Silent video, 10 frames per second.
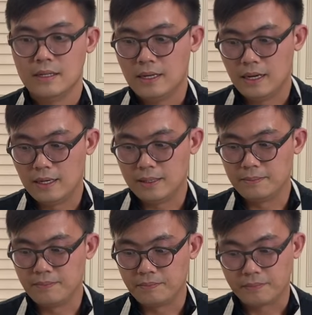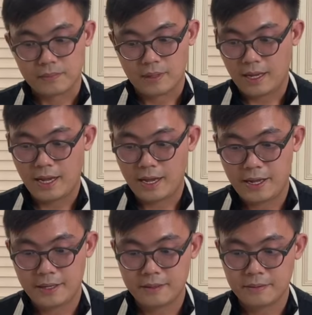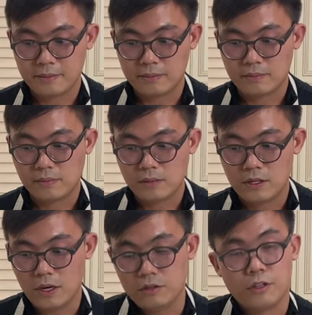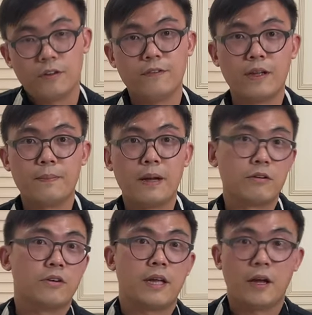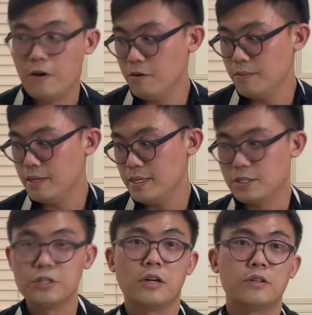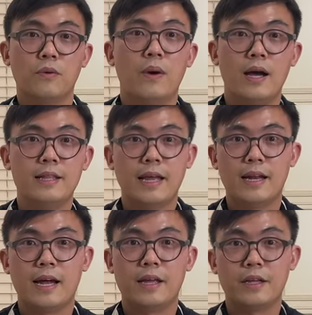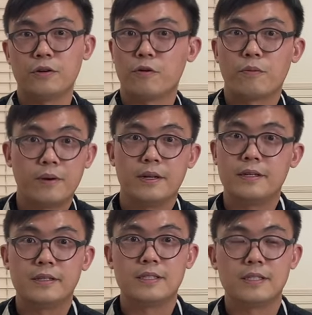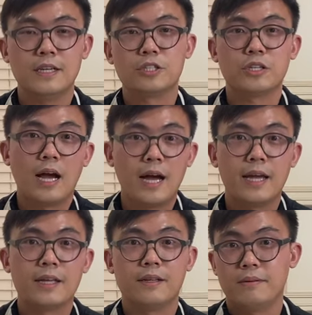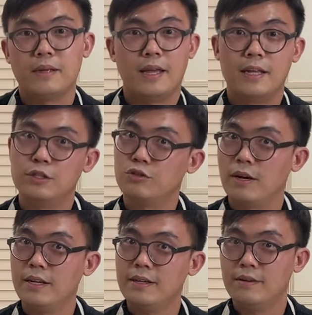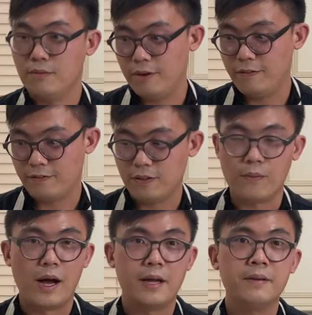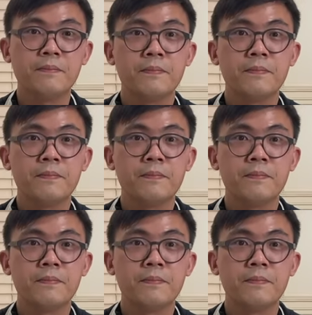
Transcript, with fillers: Um, and you know, the good thing about cooking at home is, you know, the wine that I incorporated in this dish, I can drink with the wine.